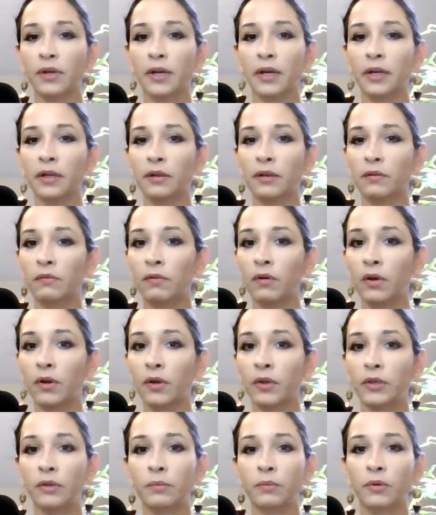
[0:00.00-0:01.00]
higher
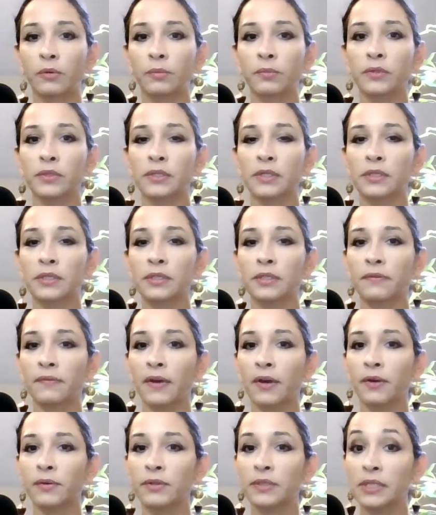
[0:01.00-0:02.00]
volume, almost as if I
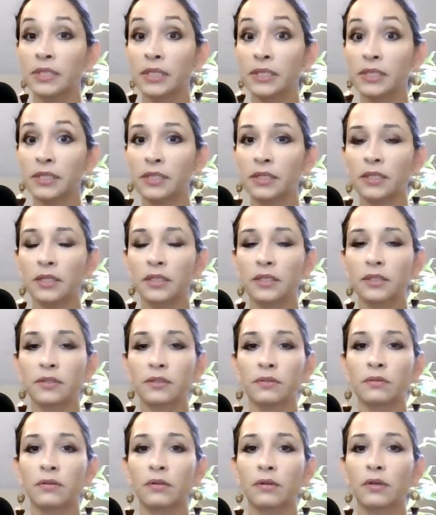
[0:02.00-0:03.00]
was listening
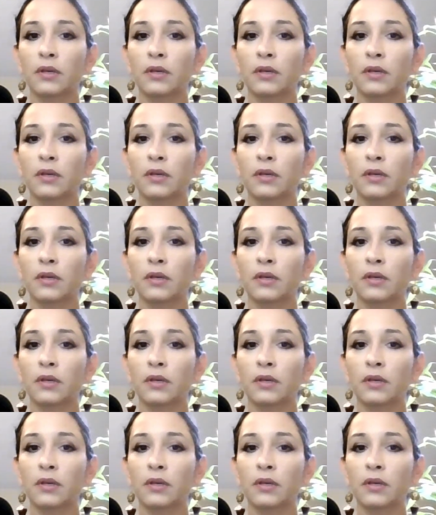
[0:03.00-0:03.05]
to